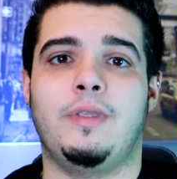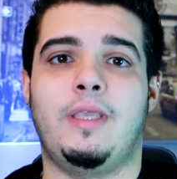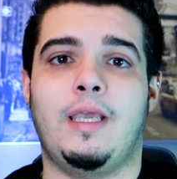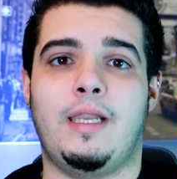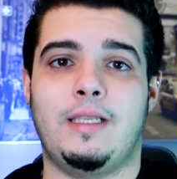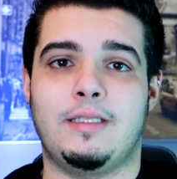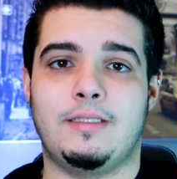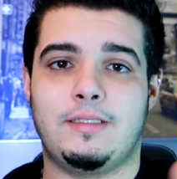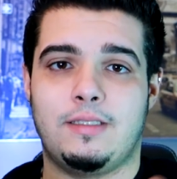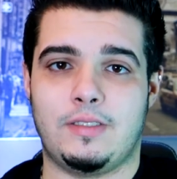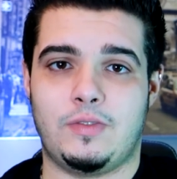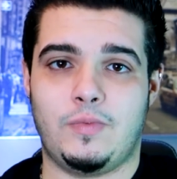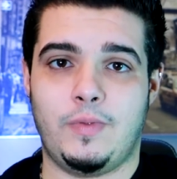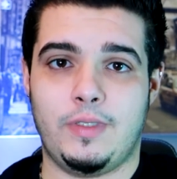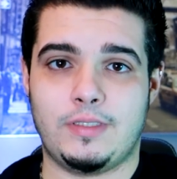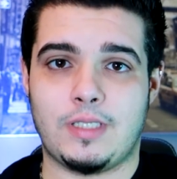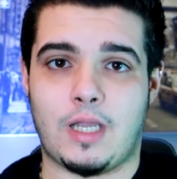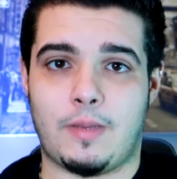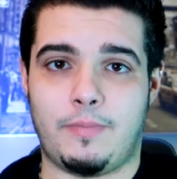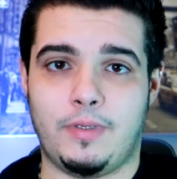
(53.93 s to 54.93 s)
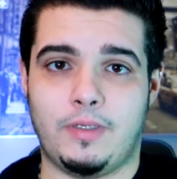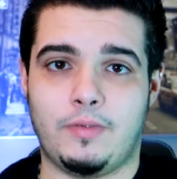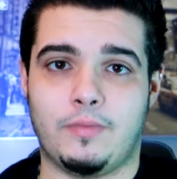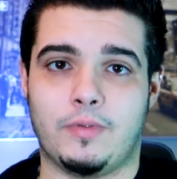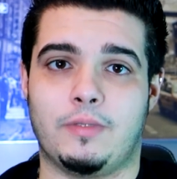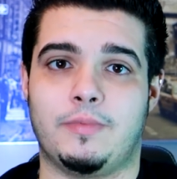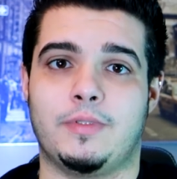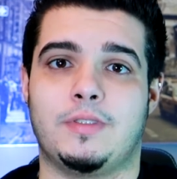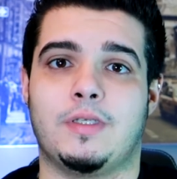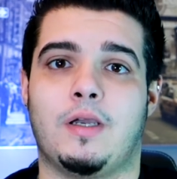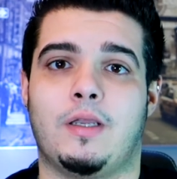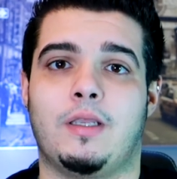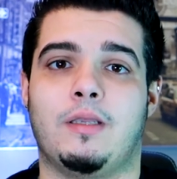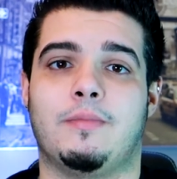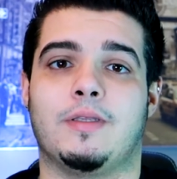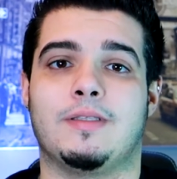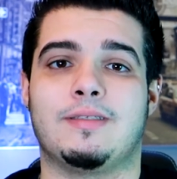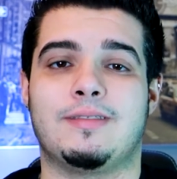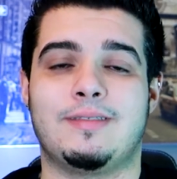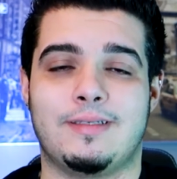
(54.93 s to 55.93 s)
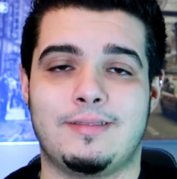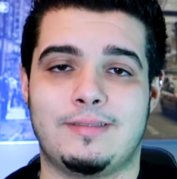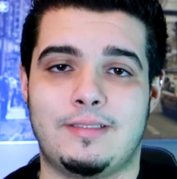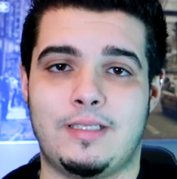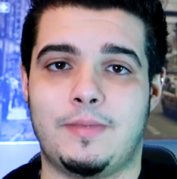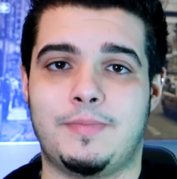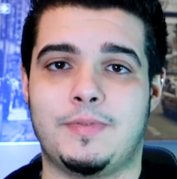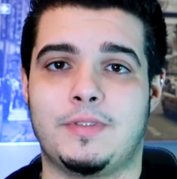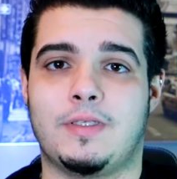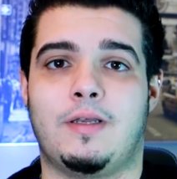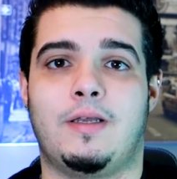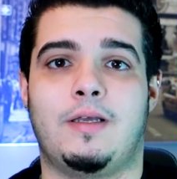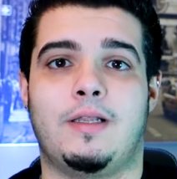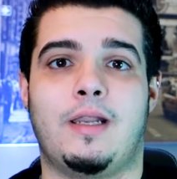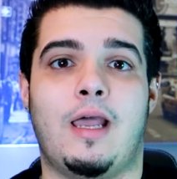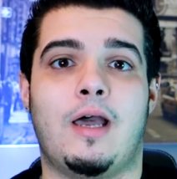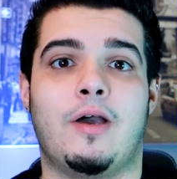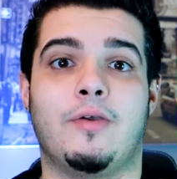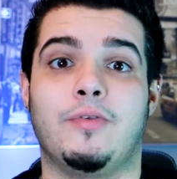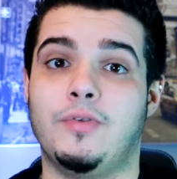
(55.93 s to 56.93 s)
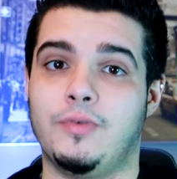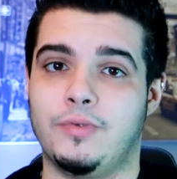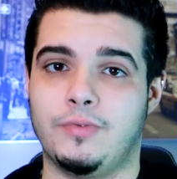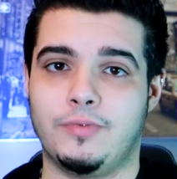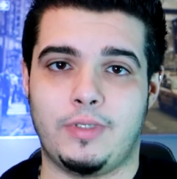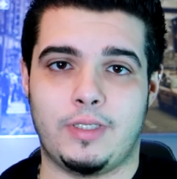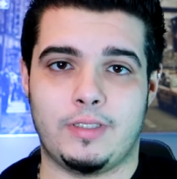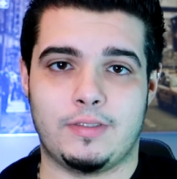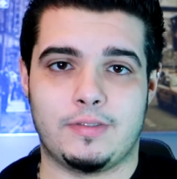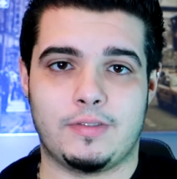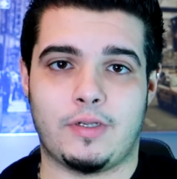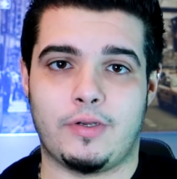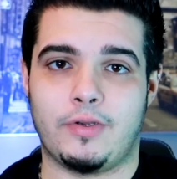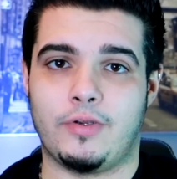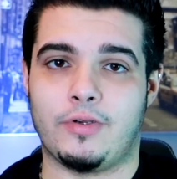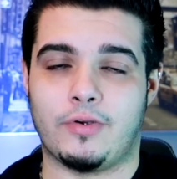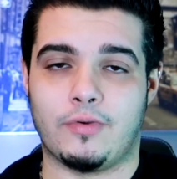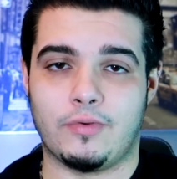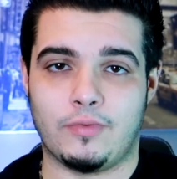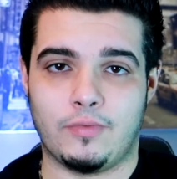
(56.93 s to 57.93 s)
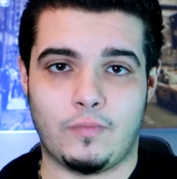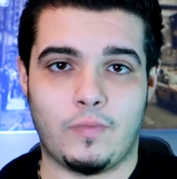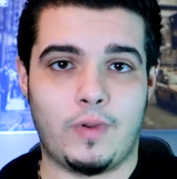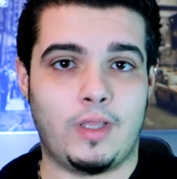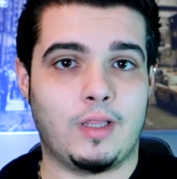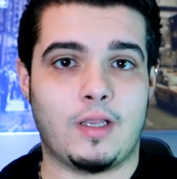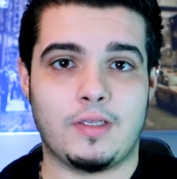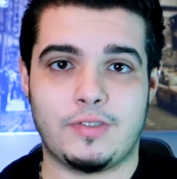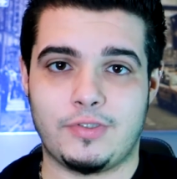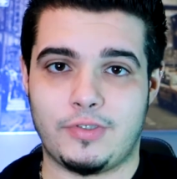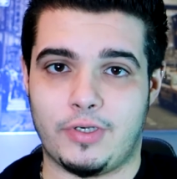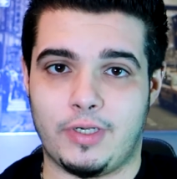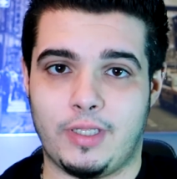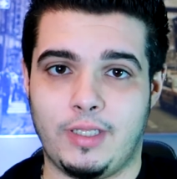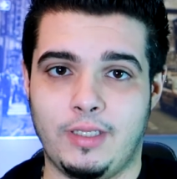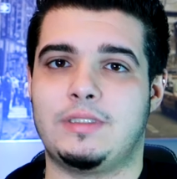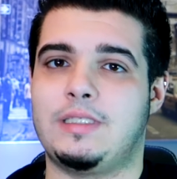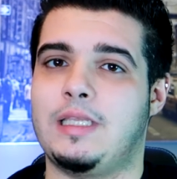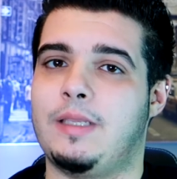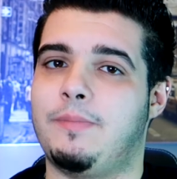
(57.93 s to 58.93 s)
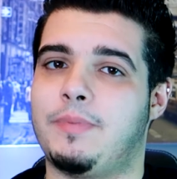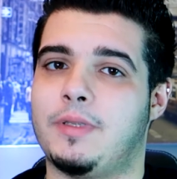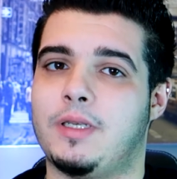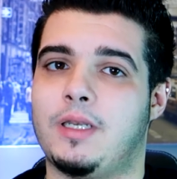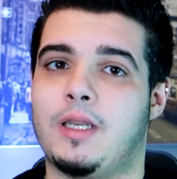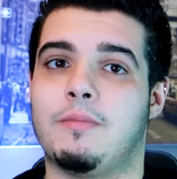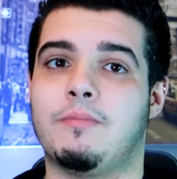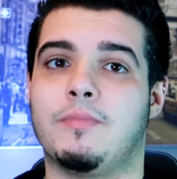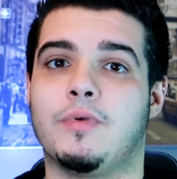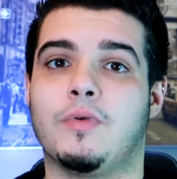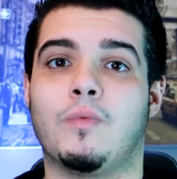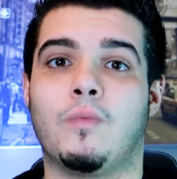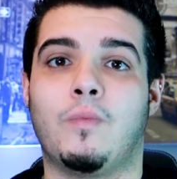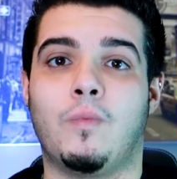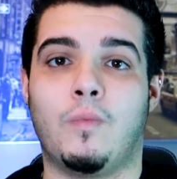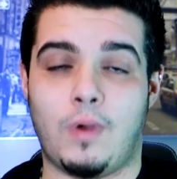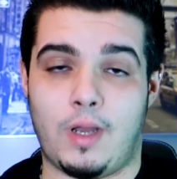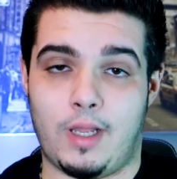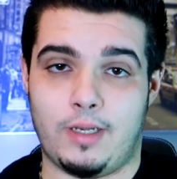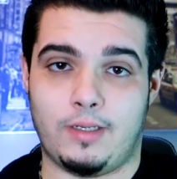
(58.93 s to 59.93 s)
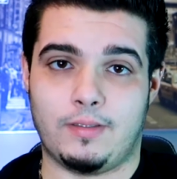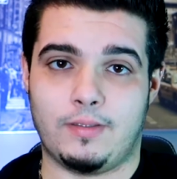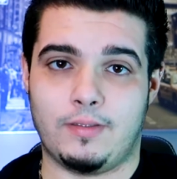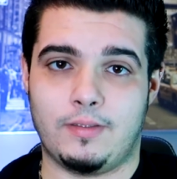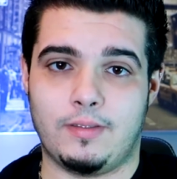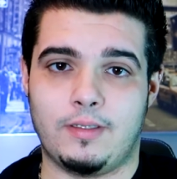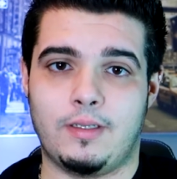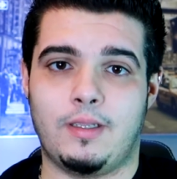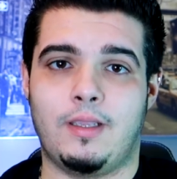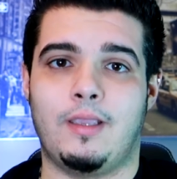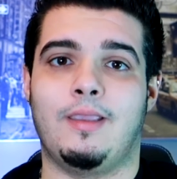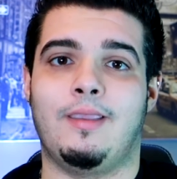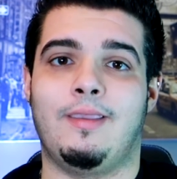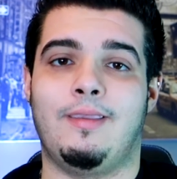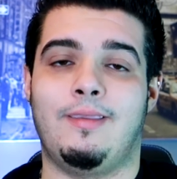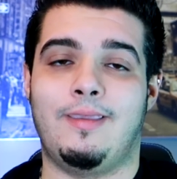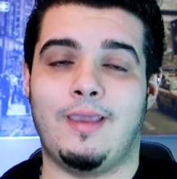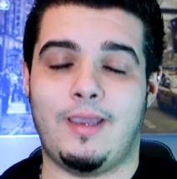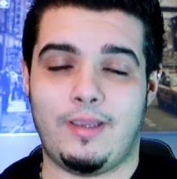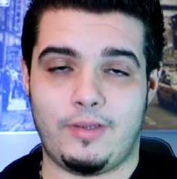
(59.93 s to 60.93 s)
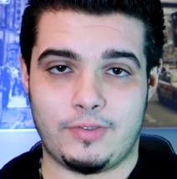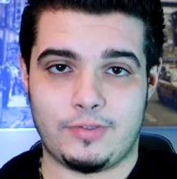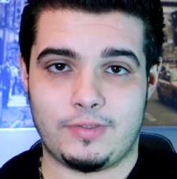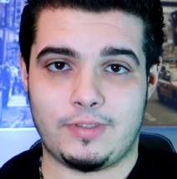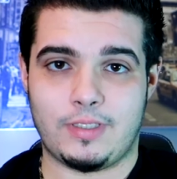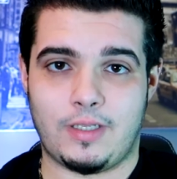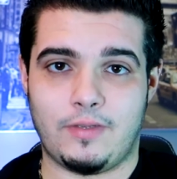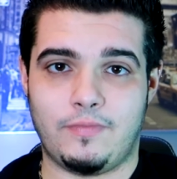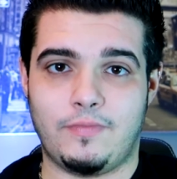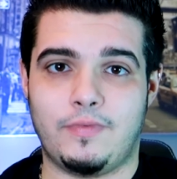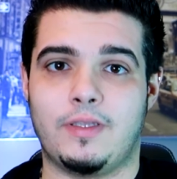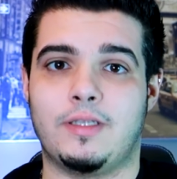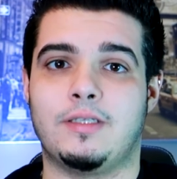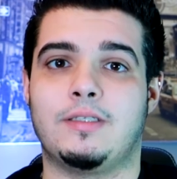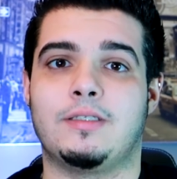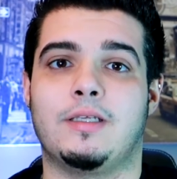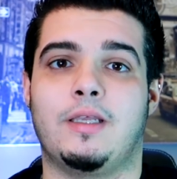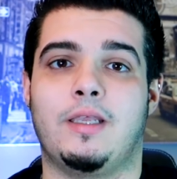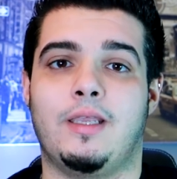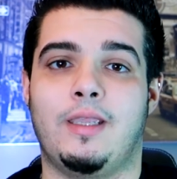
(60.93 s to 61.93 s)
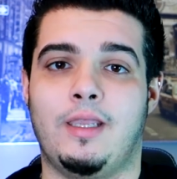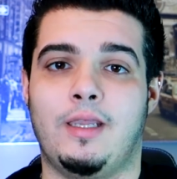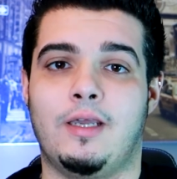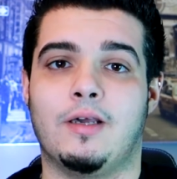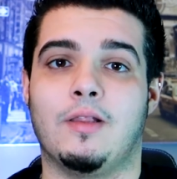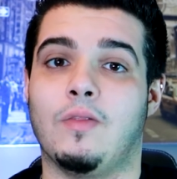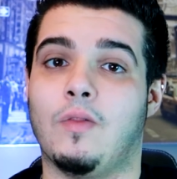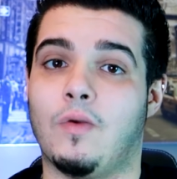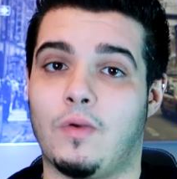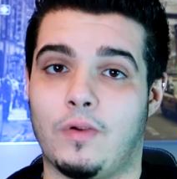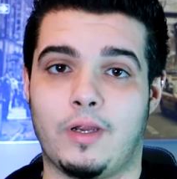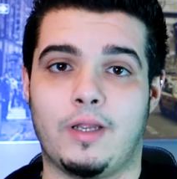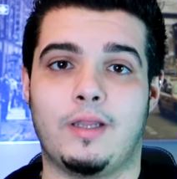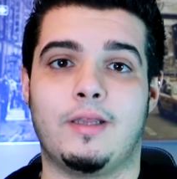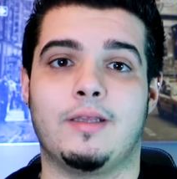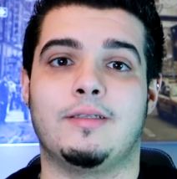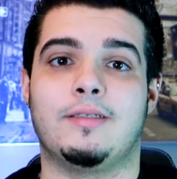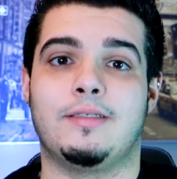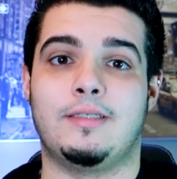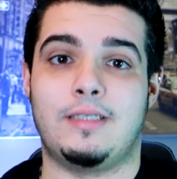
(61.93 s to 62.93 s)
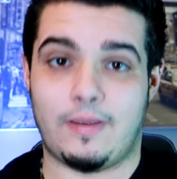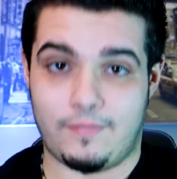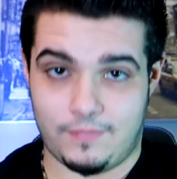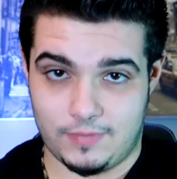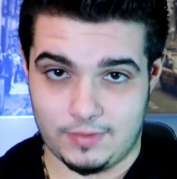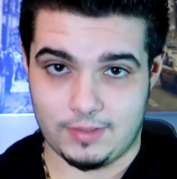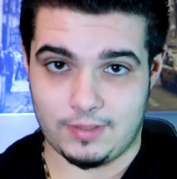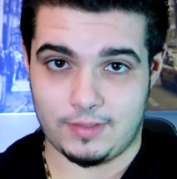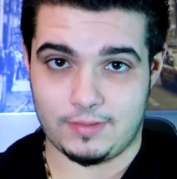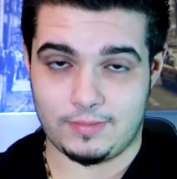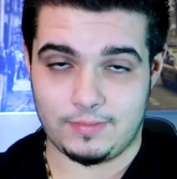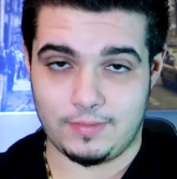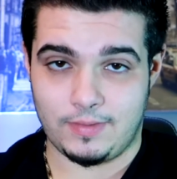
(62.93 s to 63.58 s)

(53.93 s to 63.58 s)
getting into this week's topic, we're going to be talking about 6 tips on how you can start your own weight loss journey. Tip number 1, get yourself into a caloric deficit.